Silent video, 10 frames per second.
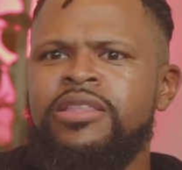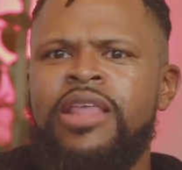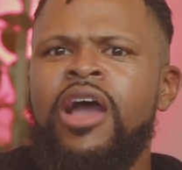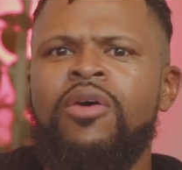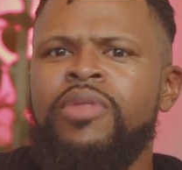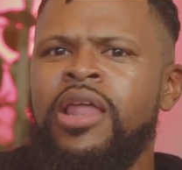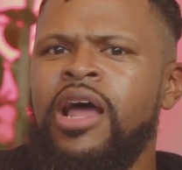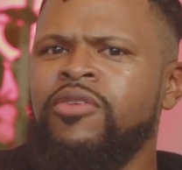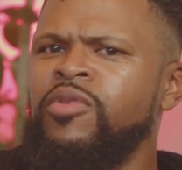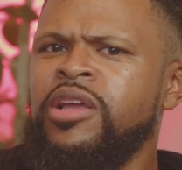they're
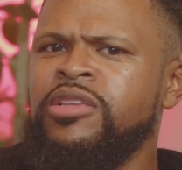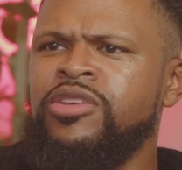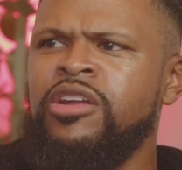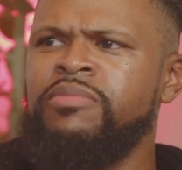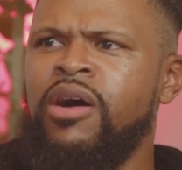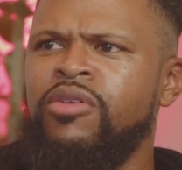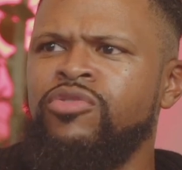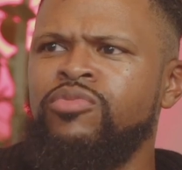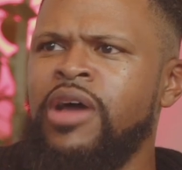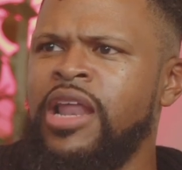not really concerned
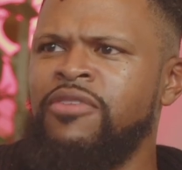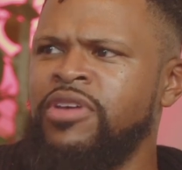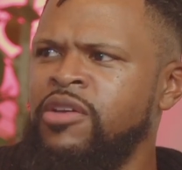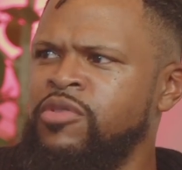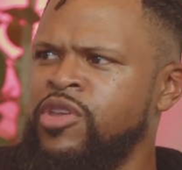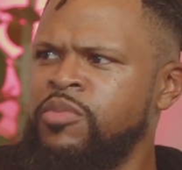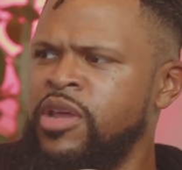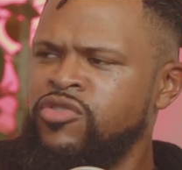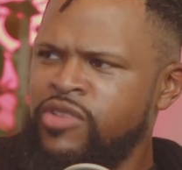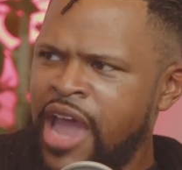about you not having
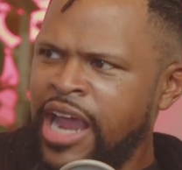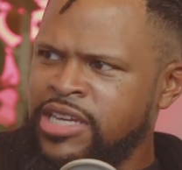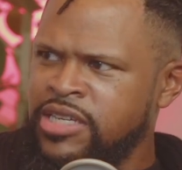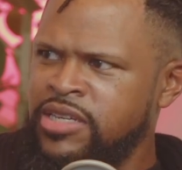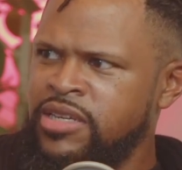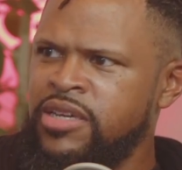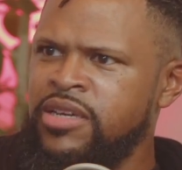human interaction.